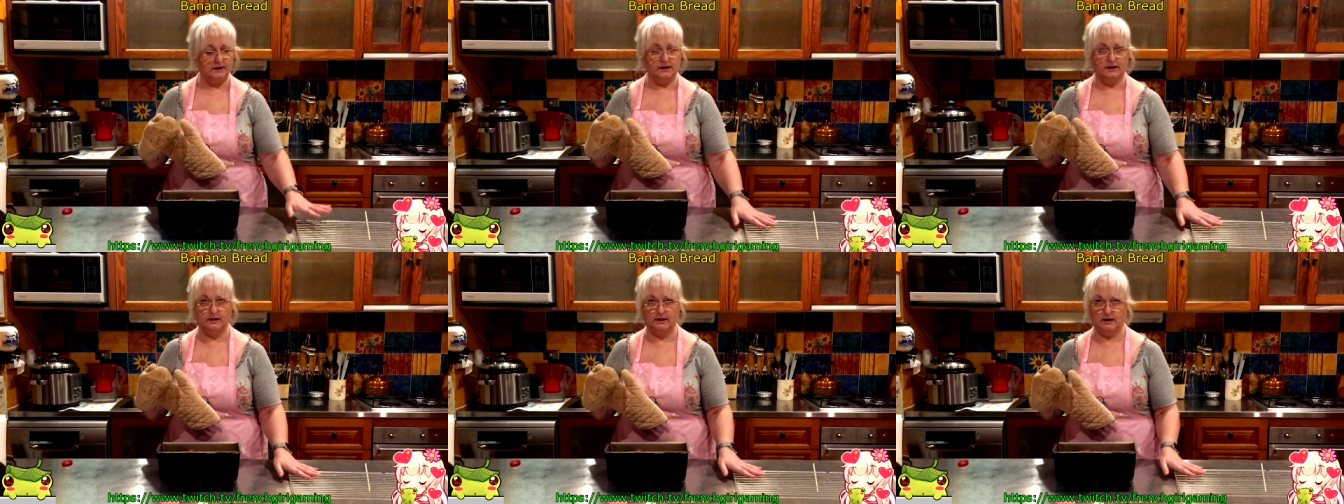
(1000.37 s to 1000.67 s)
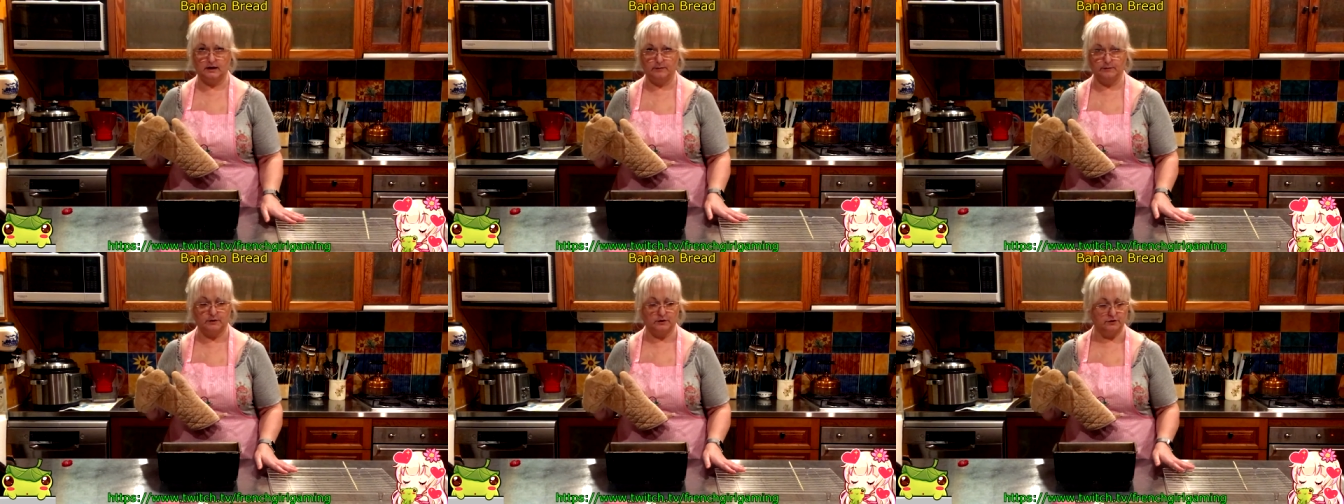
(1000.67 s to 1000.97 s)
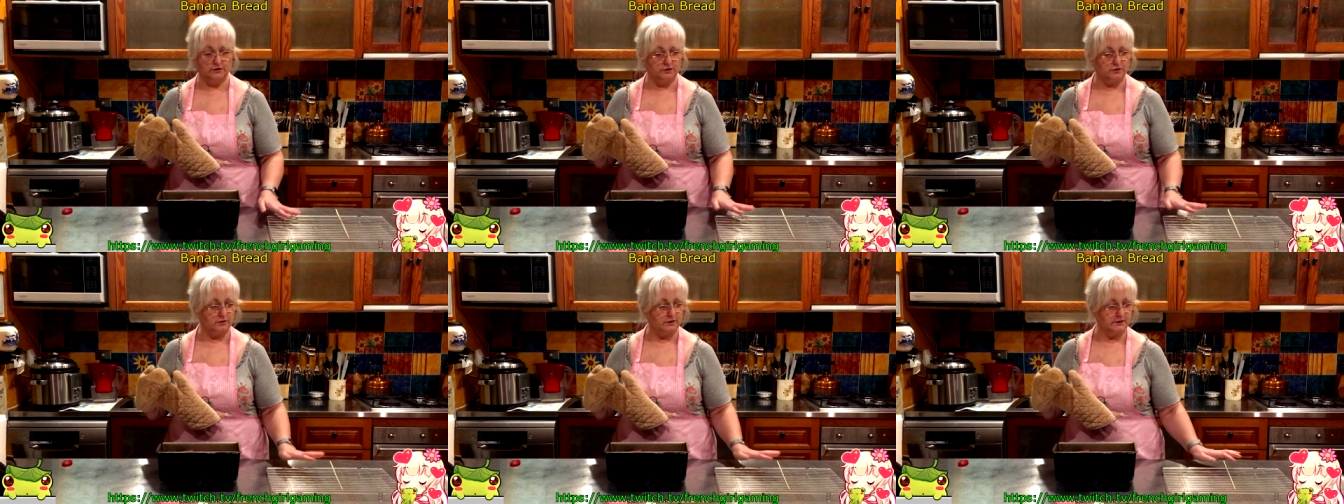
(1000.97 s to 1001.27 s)
and then I'm
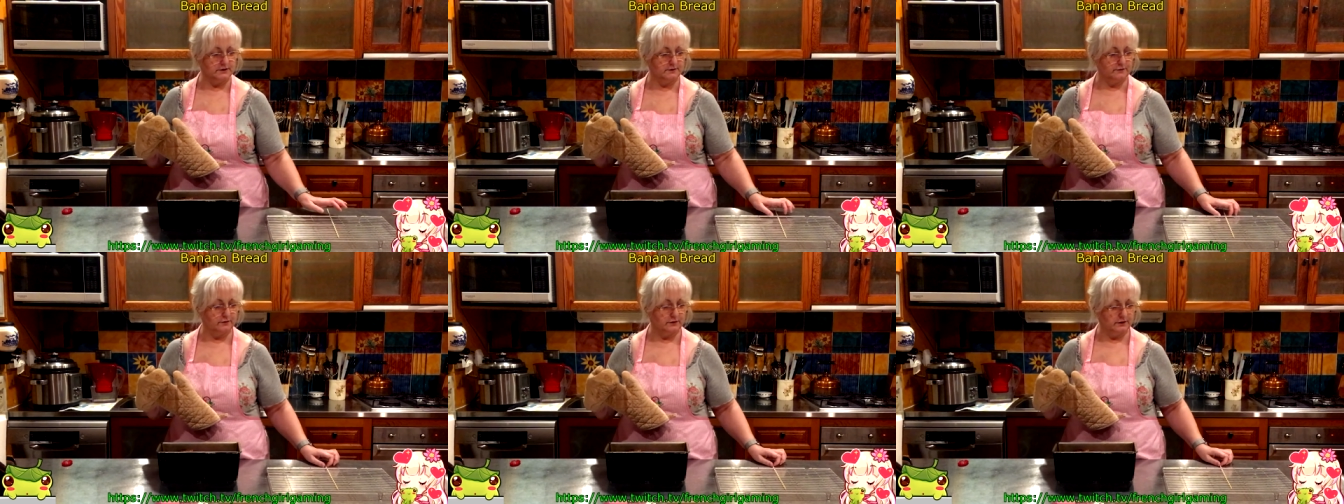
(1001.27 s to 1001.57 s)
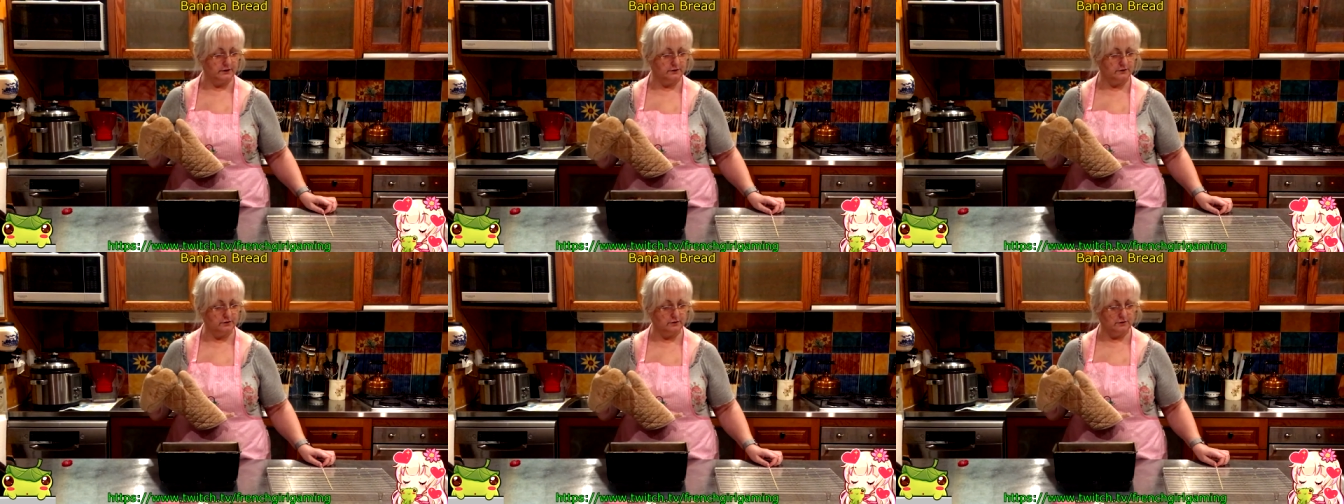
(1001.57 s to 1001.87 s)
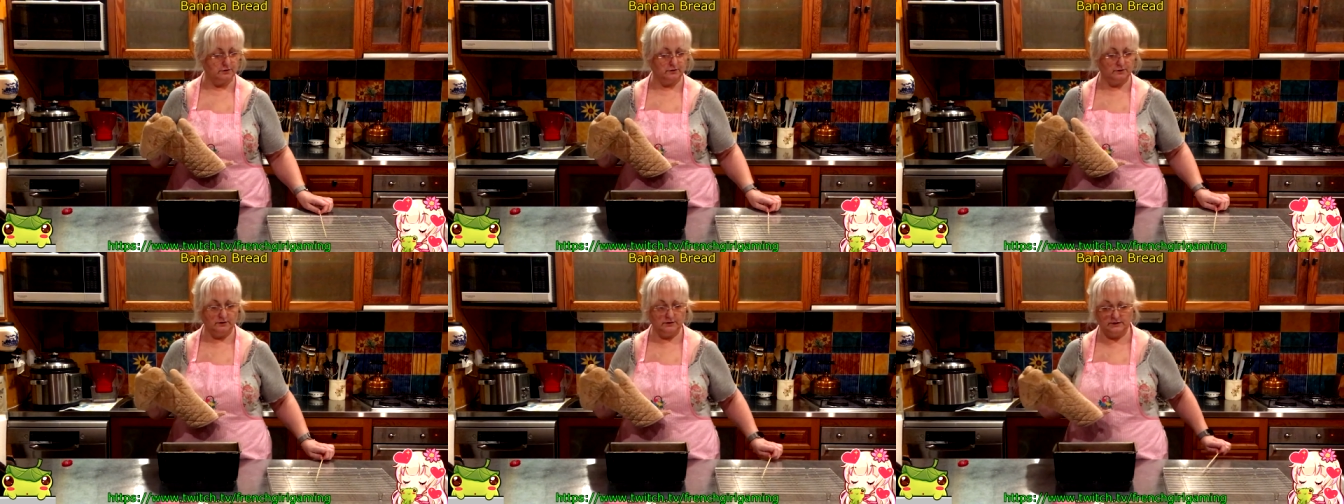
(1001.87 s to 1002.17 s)
gonna transfer it
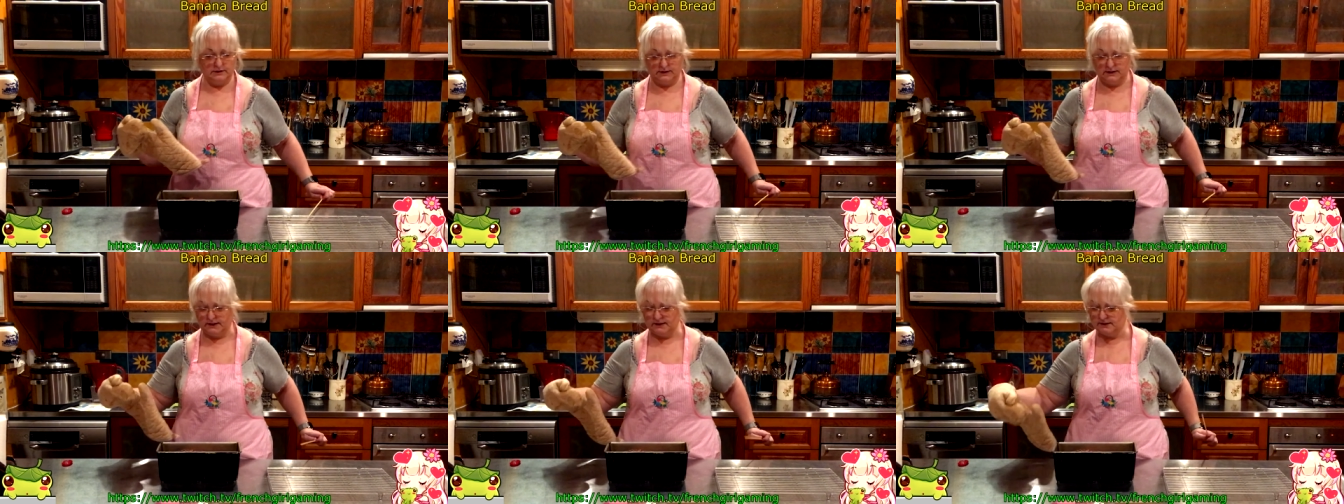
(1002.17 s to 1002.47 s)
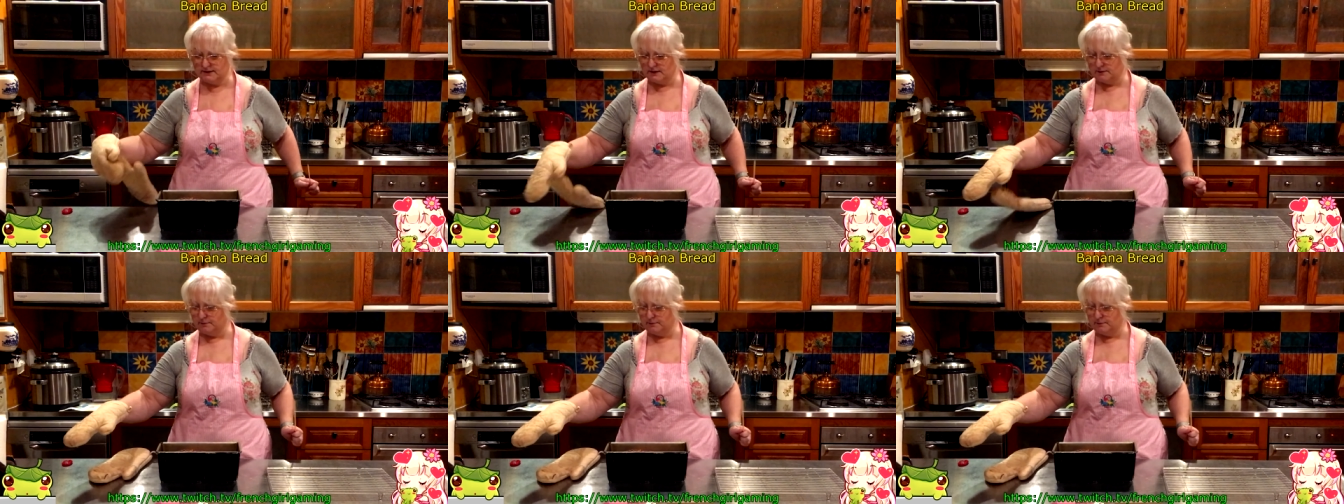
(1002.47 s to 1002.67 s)
to this.